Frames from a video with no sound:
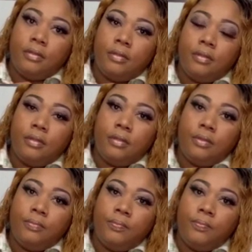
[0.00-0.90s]

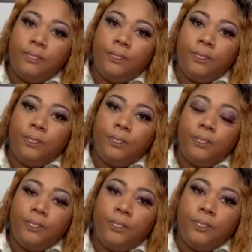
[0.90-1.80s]
(silence)